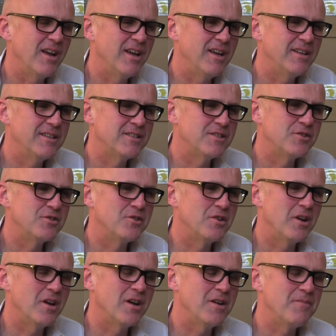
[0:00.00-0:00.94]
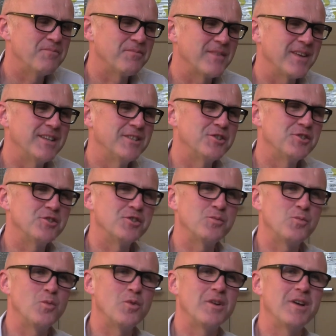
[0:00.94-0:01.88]
It's
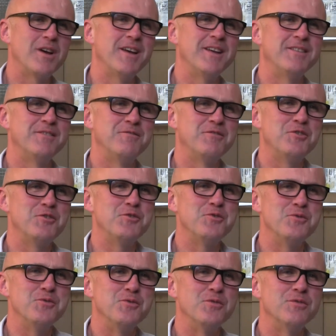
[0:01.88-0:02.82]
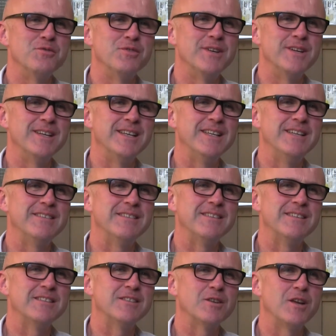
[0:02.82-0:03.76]
just what I do, really.
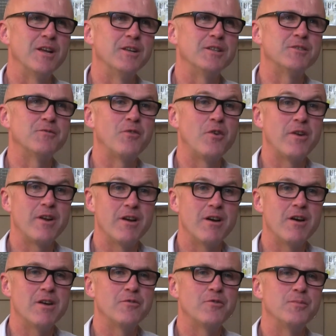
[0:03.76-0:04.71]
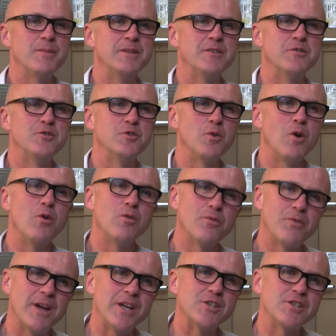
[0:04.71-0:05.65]
it's very hard for me to do
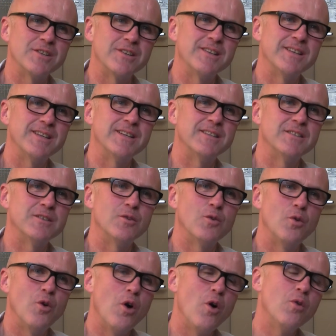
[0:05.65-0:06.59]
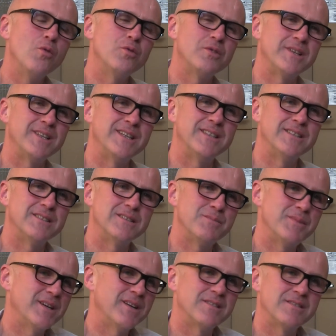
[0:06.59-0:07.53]
old-fashioned theatre or old theatre
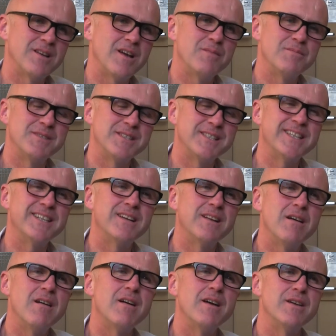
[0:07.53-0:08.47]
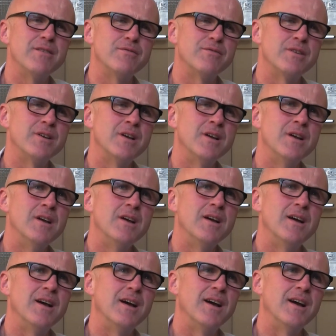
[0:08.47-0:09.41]
because I'm still alive.
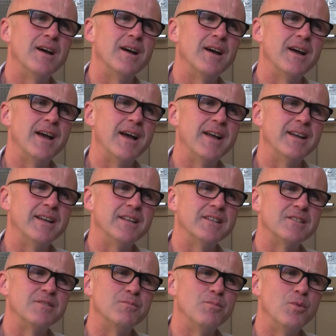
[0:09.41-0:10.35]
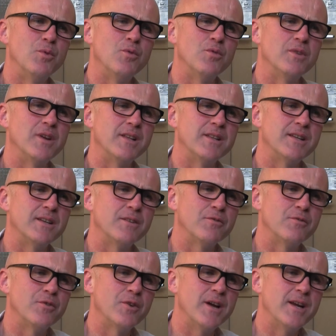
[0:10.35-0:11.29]
And it's important, I
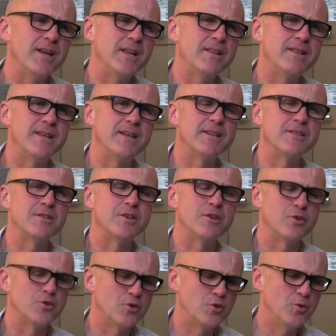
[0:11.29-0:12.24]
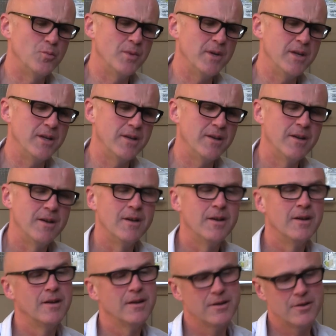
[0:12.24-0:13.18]
think, for any theatre to be
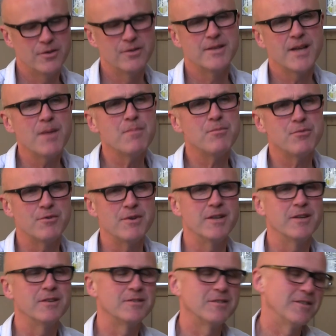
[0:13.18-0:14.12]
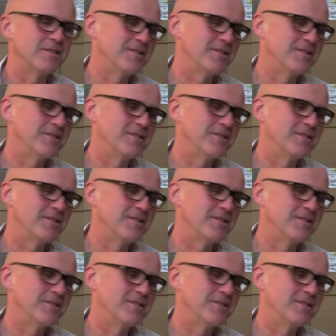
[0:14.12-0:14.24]
contemporary,